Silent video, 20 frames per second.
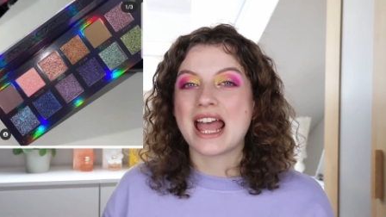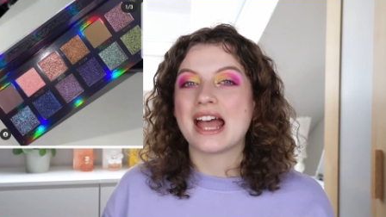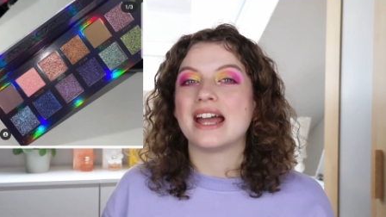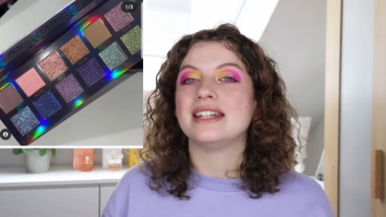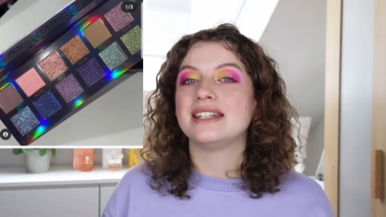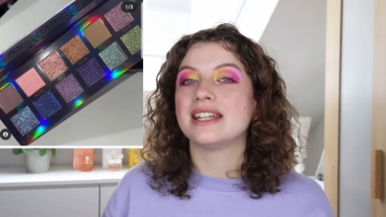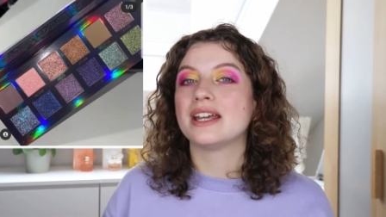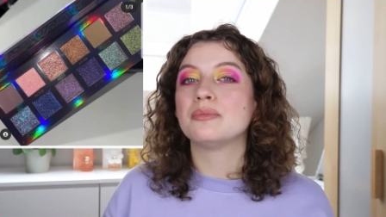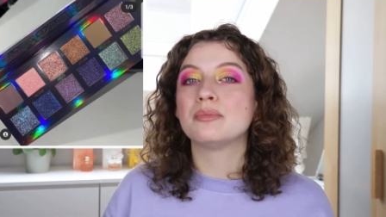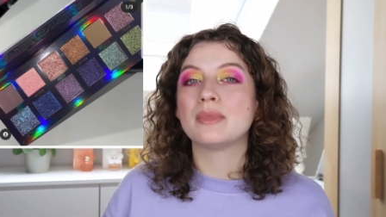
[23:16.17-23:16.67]

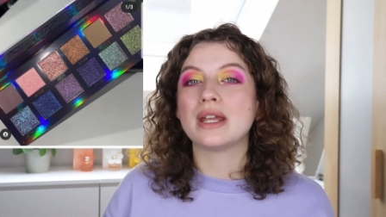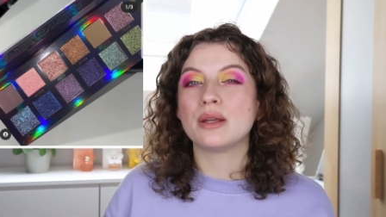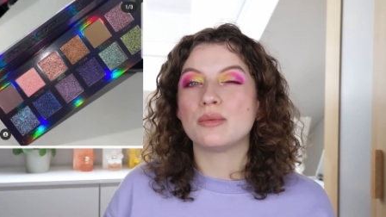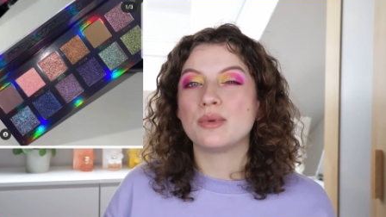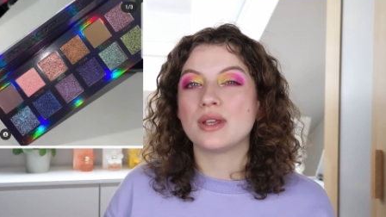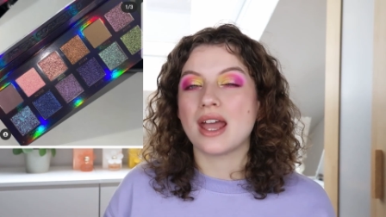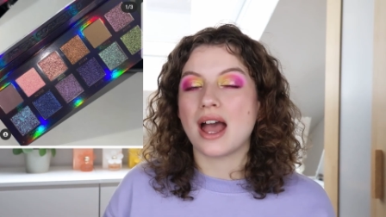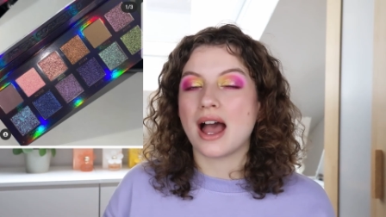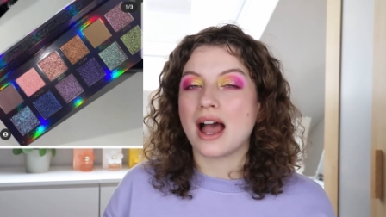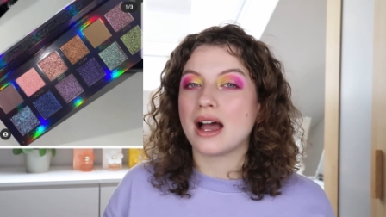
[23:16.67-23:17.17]
and then
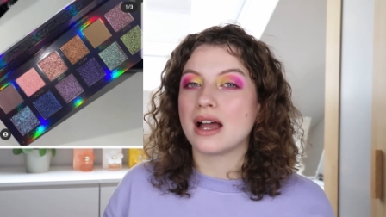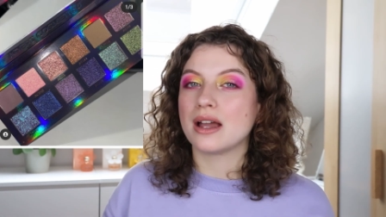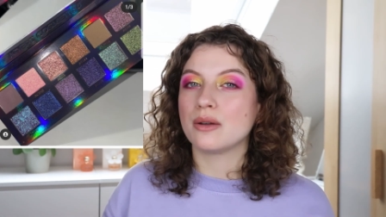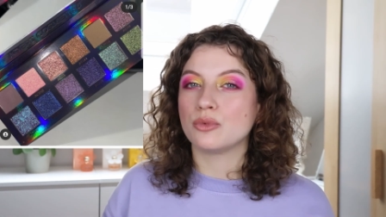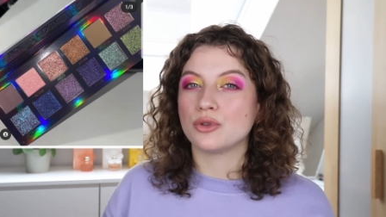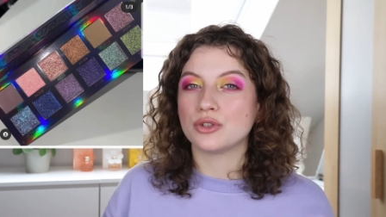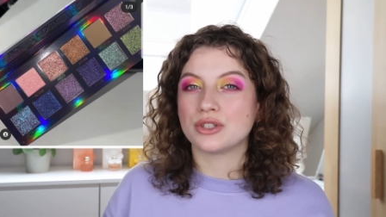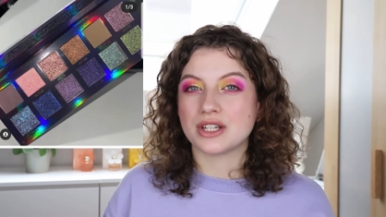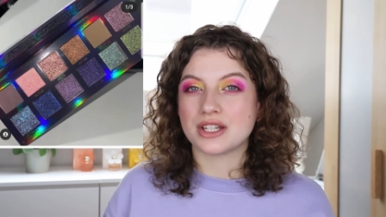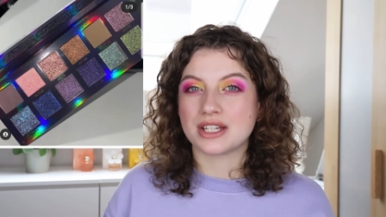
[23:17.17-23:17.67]
maybe I
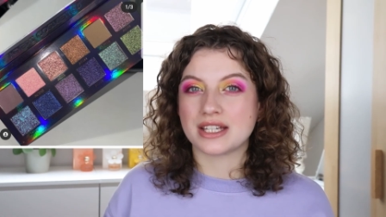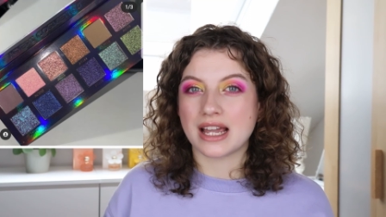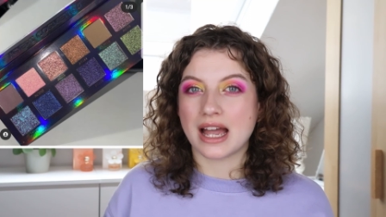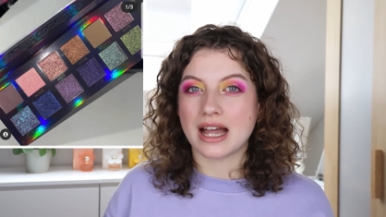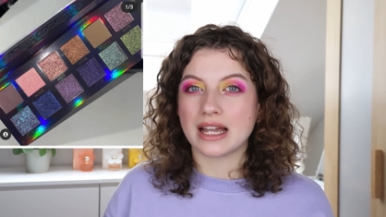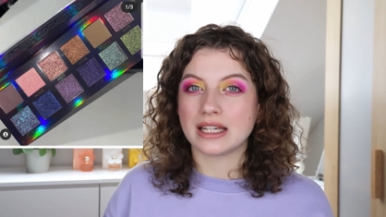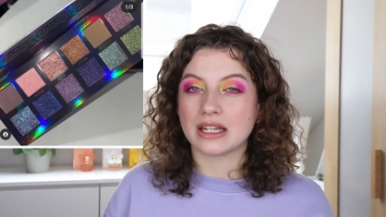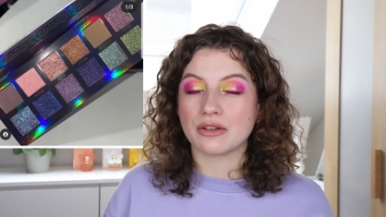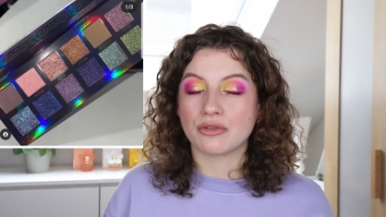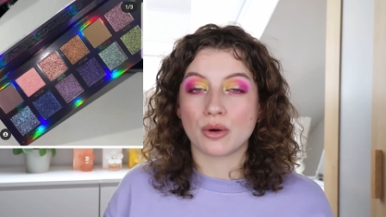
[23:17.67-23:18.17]
would
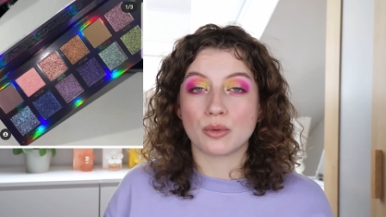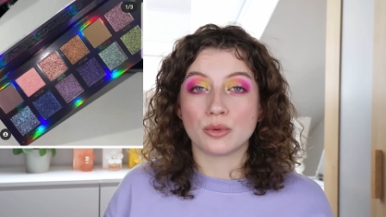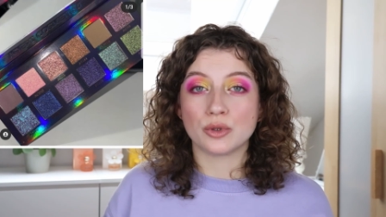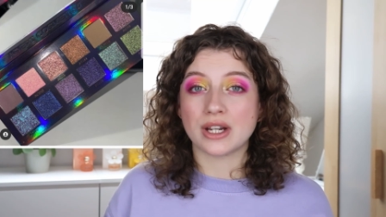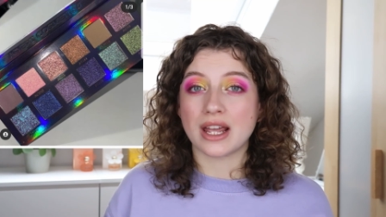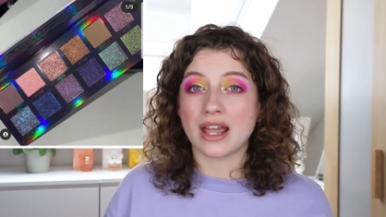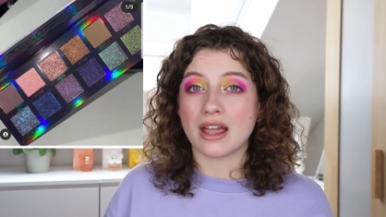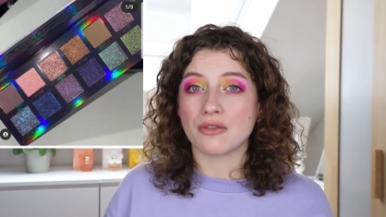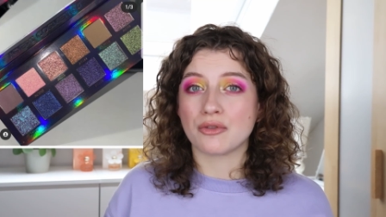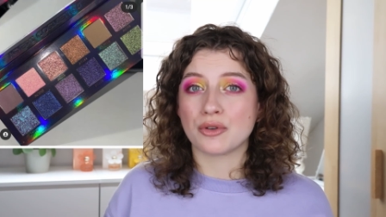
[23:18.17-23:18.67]
decide if I
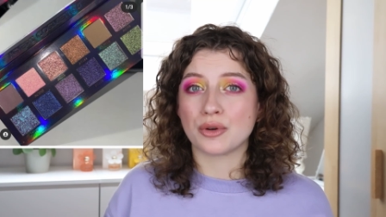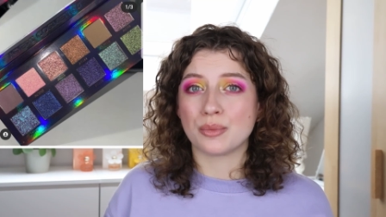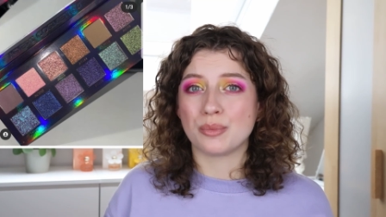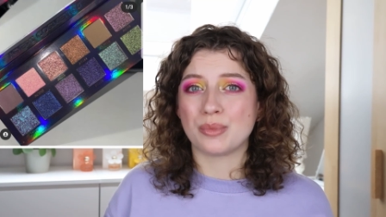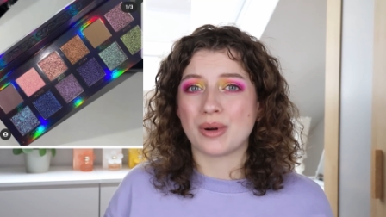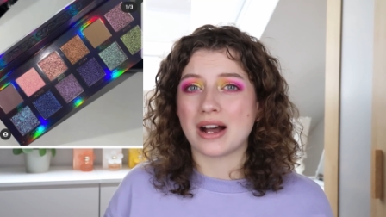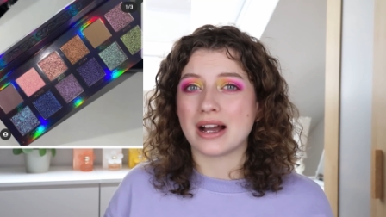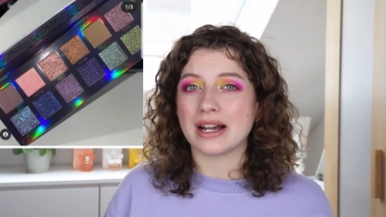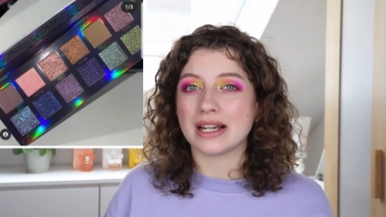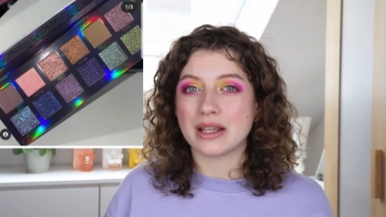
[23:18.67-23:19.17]
would ever
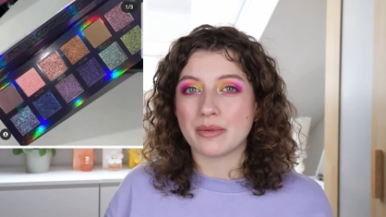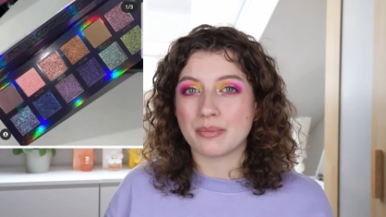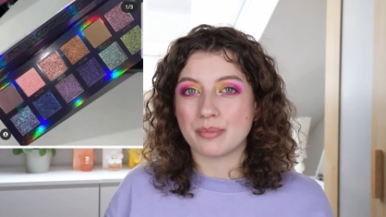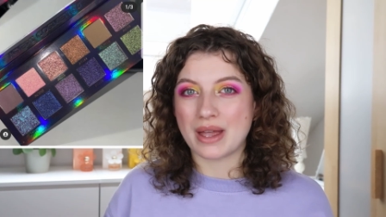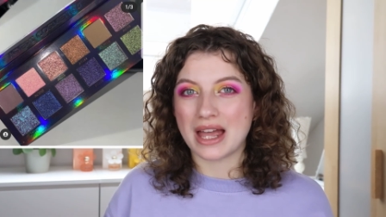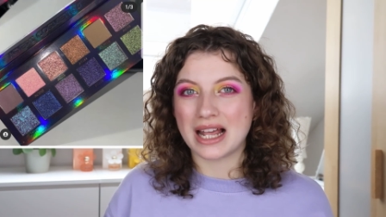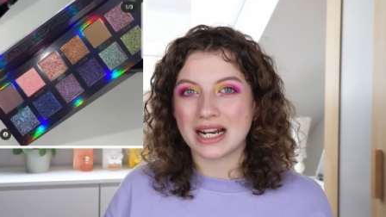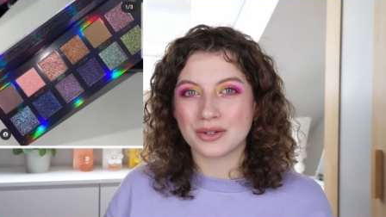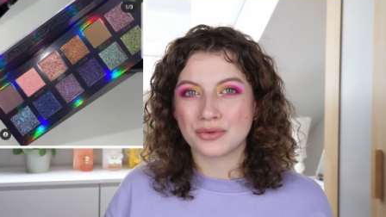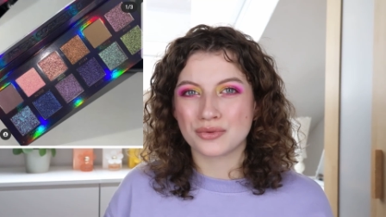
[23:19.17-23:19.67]
buy a
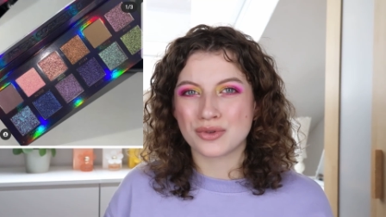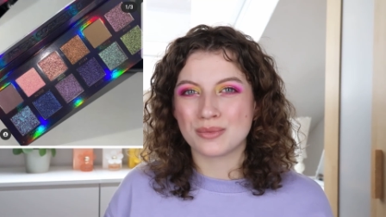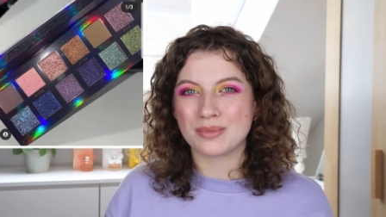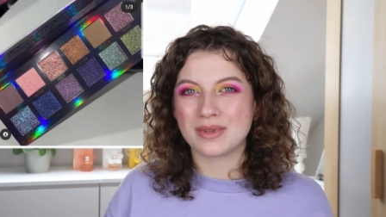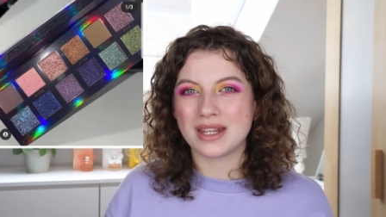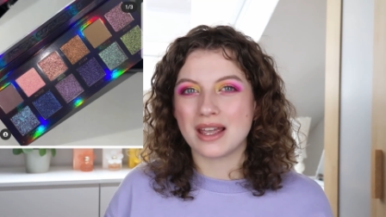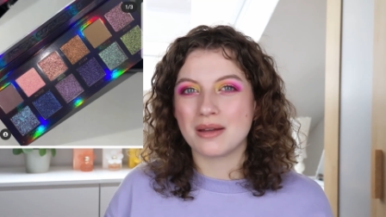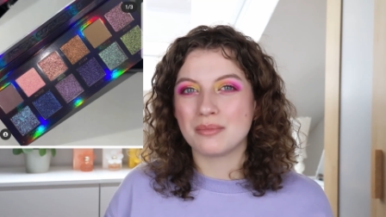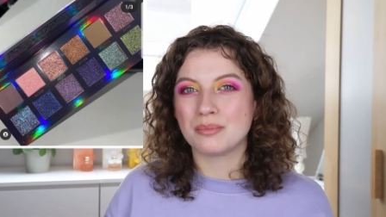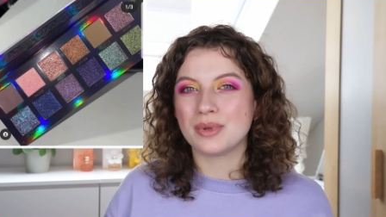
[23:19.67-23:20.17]
palette from
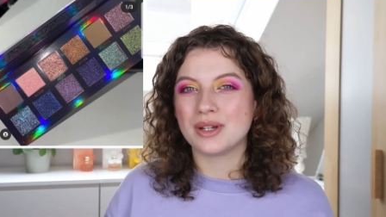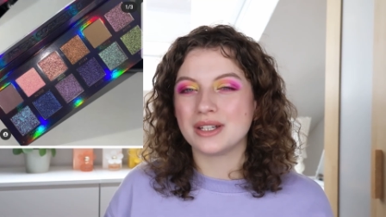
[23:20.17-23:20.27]
them.